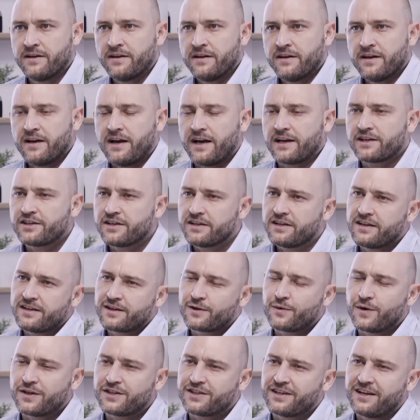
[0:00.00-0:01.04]
actually another
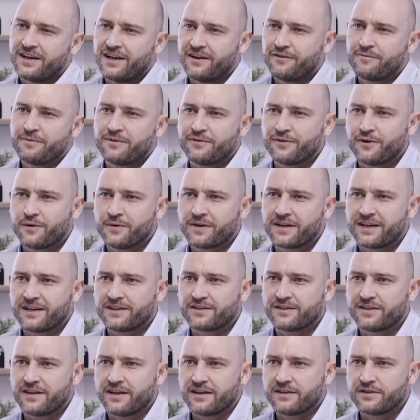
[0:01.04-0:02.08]
question I have before we get
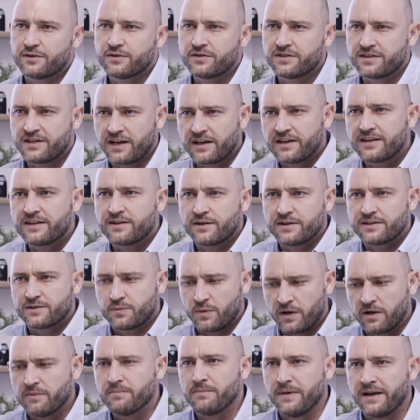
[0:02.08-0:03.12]
to that, you studied as
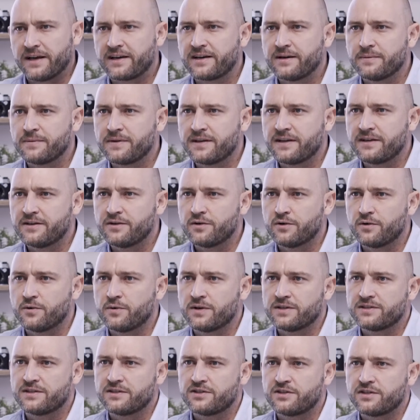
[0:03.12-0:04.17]
well makeup then, or
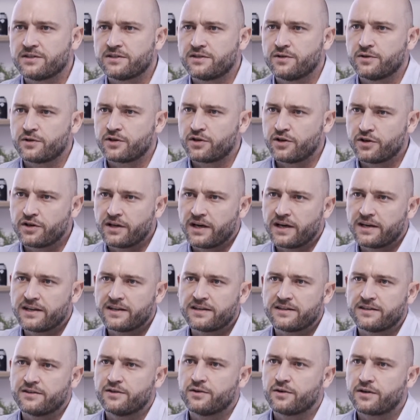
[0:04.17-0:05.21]
was it just you're good at
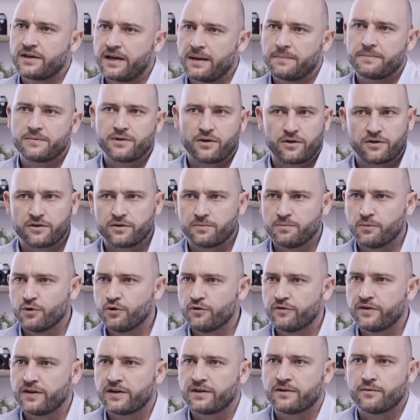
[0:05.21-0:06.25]
it and you kept on
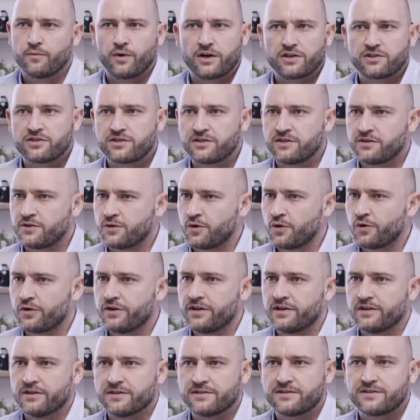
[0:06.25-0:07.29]
moving, watched
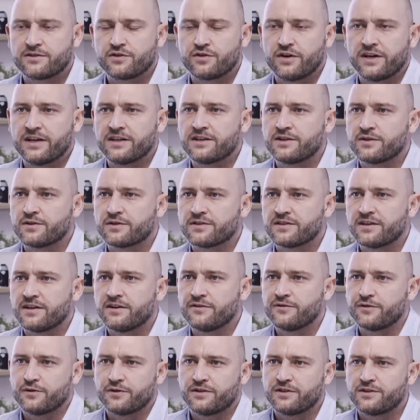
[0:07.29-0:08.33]
tutorials, trained
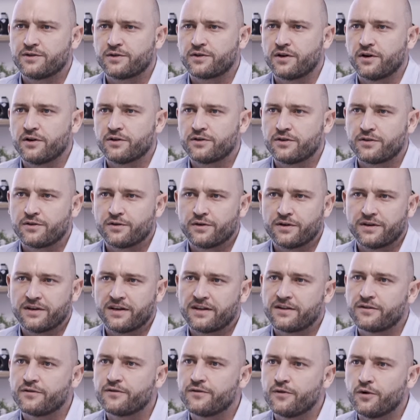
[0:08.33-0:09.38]
yourself, or did you go through
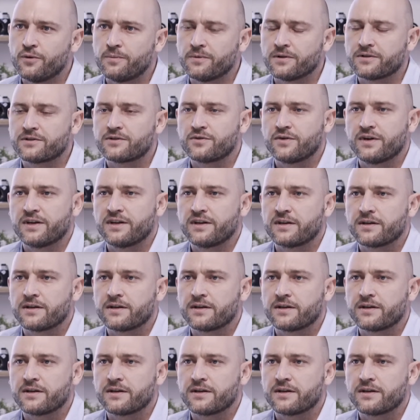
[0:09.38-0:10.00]
another formal training?